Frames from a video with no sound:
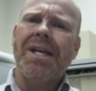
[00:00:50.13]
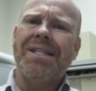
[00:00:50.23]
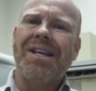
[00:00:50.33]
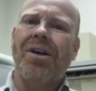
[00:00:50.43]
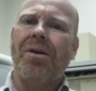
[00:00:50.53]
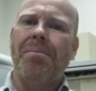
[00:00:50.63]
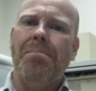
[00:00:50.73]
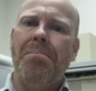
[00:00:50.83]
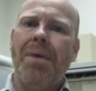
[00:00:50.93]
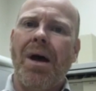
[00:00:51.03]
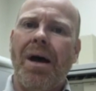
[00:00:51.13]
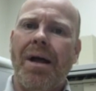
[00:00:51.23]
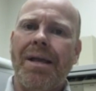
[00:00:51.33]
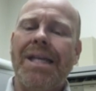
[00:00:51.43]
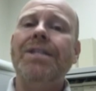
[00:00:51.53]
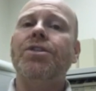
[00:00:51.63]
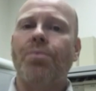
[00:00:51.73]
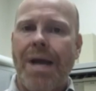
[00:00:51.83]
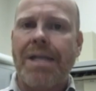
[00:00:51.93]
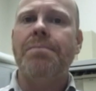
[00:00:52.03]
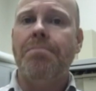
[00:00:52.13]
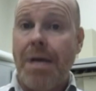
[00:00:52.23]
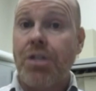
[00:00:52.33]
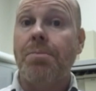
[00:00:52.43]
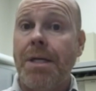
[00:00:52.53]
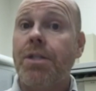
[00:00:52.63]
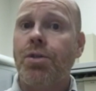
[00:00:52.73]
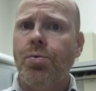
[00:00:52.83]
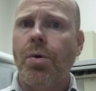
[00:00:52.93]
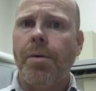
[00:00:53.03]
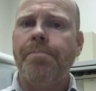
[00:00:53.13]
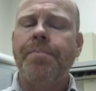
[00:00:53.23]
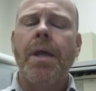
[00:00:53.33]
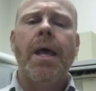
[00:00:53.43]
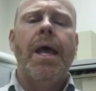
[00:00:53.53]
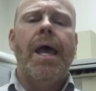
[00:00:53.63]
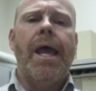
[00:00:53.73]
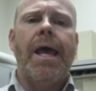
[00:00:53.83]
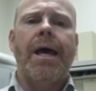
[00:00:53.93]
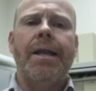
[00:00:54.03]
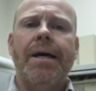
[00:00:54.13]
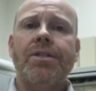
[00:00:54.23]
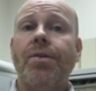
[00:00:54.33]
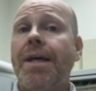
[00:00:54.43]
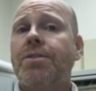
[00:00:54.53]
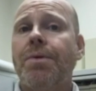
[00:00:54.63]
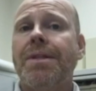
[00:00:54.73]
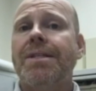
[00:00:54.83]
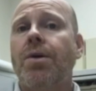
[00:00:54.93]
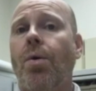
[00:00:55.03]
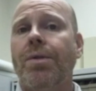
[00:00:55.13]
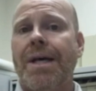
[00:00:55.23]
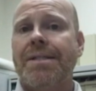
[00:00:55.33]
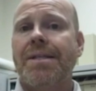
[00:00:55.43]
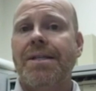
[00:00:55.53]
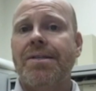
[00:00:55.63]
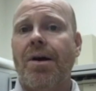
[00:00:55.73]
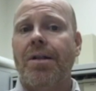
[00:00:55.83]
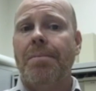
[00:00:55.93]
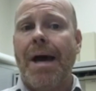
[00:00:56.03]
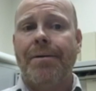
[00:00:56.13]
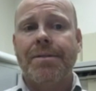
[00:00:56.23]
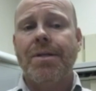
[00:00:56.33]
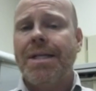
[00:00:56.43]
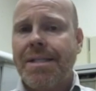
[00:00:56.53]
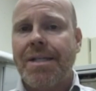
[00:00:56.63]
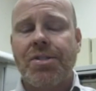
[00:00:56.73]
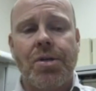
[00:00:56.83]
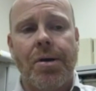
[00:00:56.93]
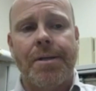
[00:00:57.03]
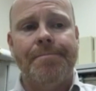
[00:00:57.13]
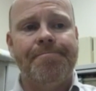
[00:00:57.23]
as our uh, indirect measurement tool. And uh, so that's what this whole lesson is all about. So let's get started.